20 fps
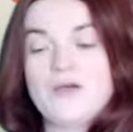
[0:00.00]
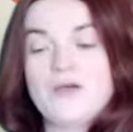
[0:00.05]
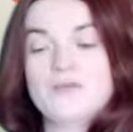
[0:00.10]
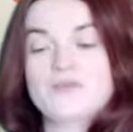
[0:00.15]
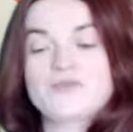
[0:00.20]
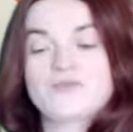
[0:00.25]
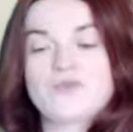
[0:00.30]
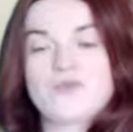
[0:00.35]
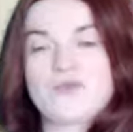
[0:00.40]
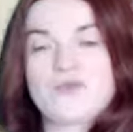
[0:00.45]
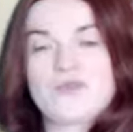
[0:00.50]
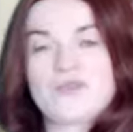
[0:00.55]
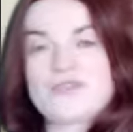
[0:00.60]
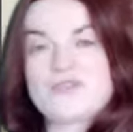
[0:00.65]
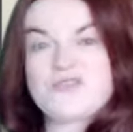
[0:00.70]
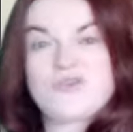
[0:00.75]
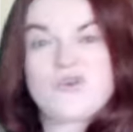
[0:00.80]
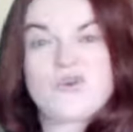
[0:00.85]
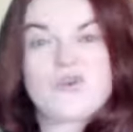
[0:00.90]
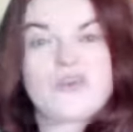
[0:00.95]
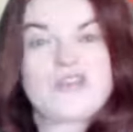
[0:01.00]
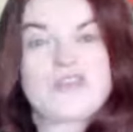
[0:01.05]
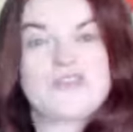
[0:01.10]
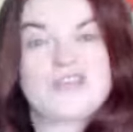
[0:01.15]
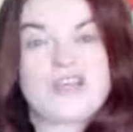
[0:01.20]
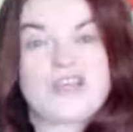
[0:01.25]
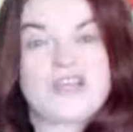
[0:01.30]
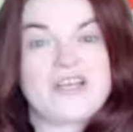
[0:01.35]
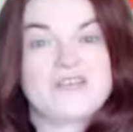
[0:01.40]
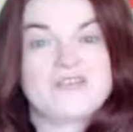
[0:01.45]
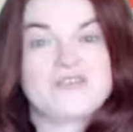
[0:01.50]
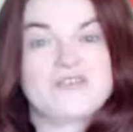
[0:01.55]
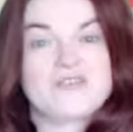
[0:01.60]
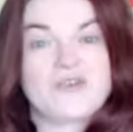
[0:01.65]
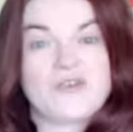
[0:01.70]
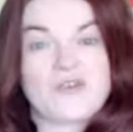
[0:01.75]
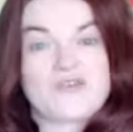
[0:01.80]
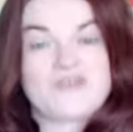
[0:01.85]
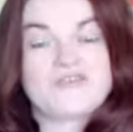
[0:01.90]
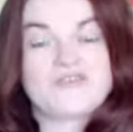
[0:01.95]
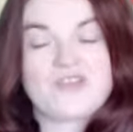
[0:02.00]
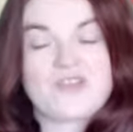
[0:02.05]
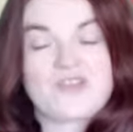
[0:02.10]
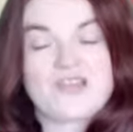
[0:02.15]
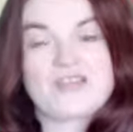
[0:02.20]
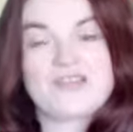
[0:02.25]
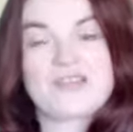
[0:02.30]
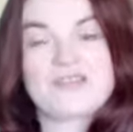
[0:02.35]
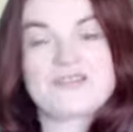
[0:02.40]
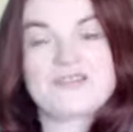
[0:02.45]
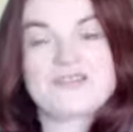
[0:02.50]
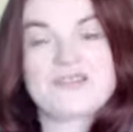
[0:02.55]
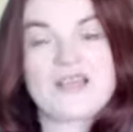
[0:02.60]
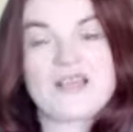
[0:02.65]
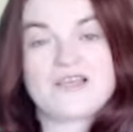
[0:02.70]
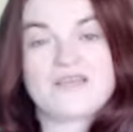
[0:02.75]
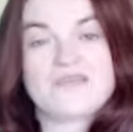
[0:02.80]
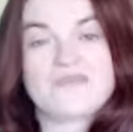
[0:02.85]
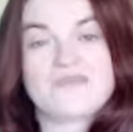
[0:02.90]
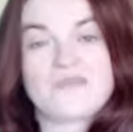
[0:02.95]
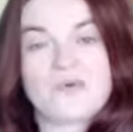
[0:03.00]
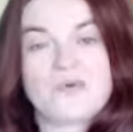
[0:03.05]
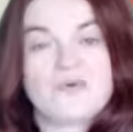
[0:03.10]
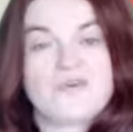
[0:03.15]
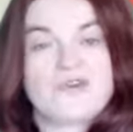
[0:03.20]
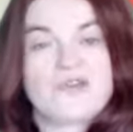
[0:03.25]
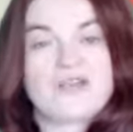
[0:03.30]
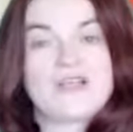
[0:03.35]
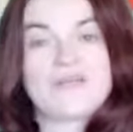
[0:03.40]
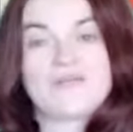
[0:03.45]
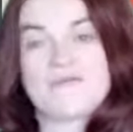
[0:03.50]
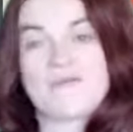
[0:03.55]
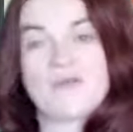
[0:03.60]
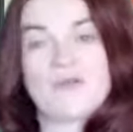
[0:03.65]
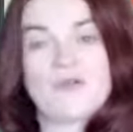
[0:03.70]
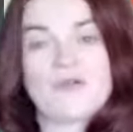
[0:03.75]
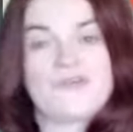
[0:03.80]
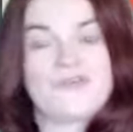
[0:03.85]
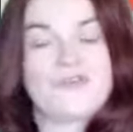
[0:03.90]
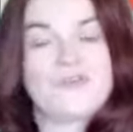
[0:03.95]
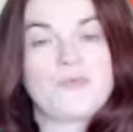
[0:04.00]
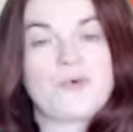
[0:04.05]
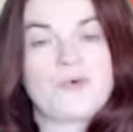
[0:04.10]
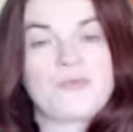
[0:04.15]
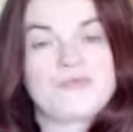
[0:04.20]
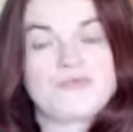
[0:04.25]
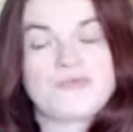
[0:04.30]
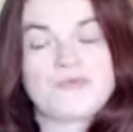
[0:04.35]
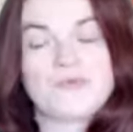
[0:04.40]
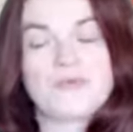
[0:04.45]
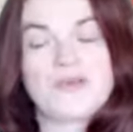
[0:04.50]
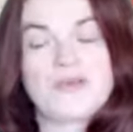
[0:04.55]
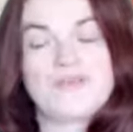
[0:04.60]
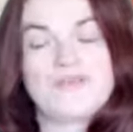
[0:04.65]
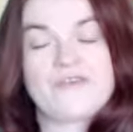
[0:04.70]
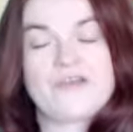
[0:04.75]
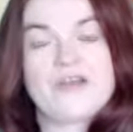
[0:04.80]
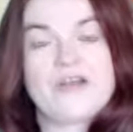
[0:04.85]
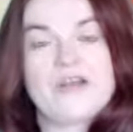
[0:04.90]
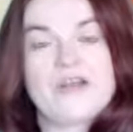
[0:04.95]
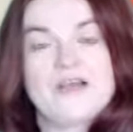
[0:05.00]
So it's not going to change. You know, you've studied this text for over a few months or whatever,